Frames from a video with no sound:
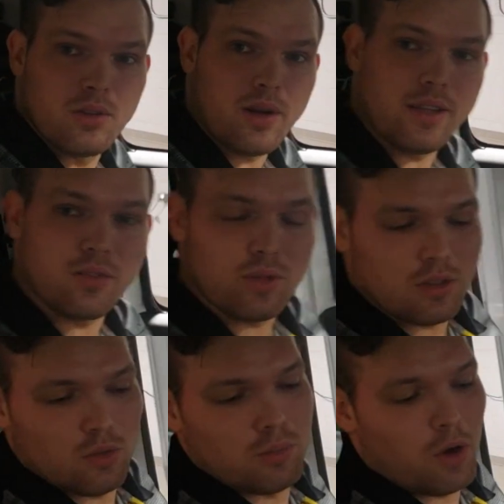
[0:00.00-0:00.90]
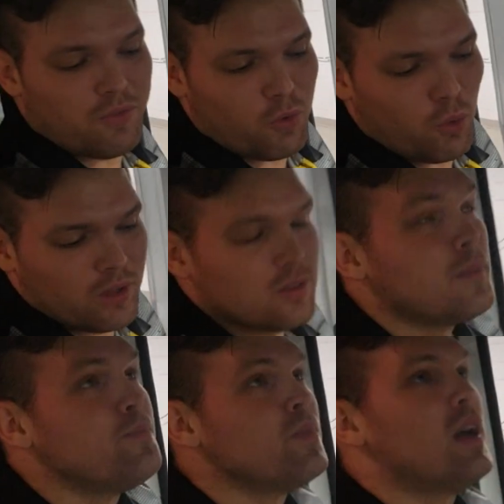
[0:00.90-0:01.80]
right? So you can do both at once.
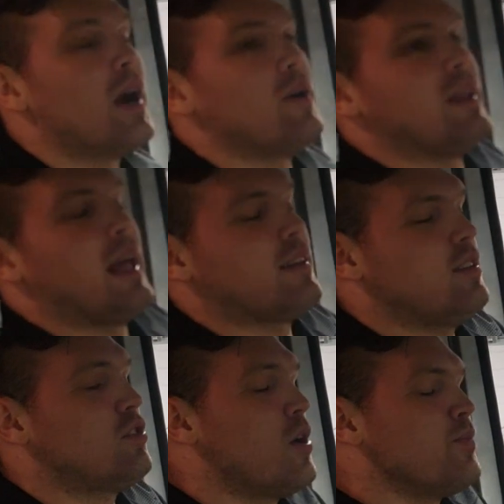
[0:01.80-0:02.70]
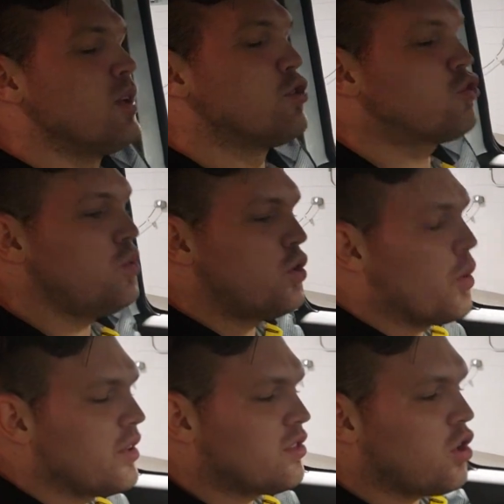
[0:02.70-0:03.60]
I really like these. Just so you
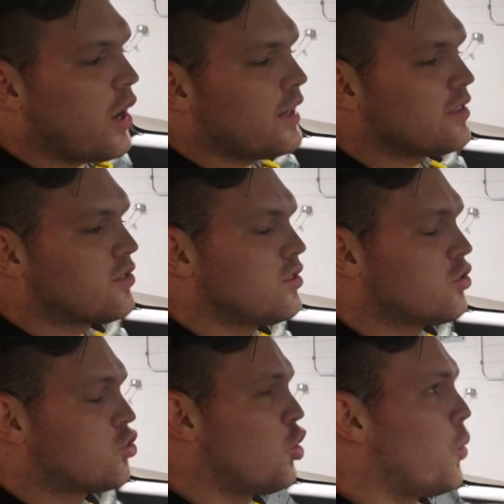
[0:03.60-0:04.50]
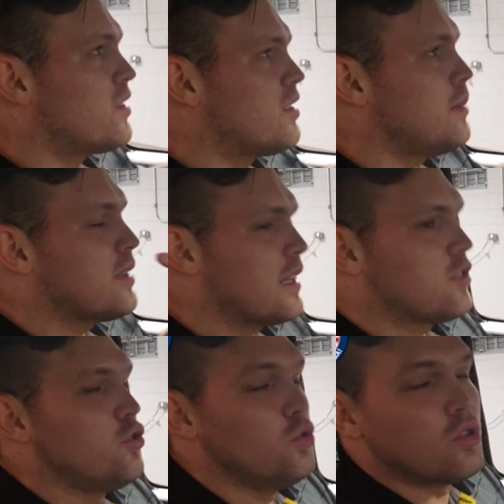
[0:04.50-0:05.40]
know, this car is, though it seems like
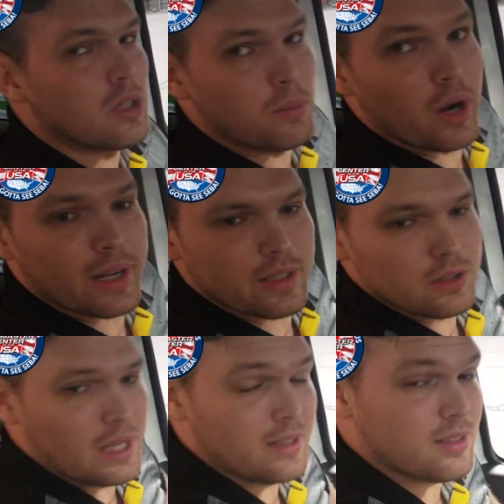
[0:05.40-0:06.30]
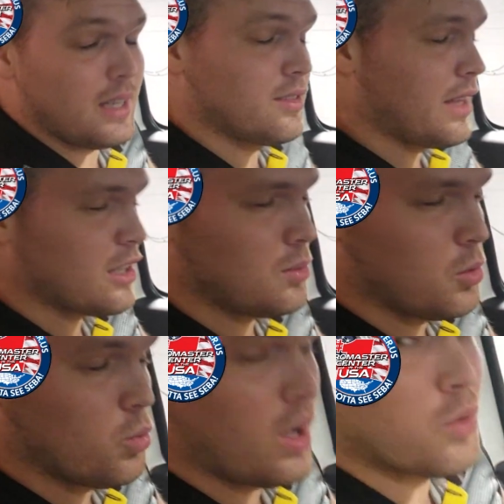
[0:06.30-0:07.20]
it's new to the market in the United States, it's actually
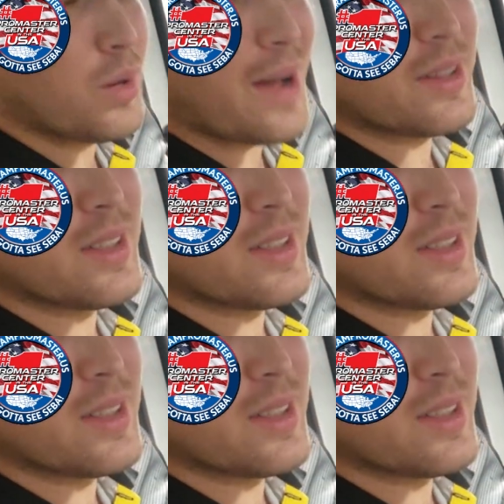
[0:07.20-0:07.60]
been well-rounded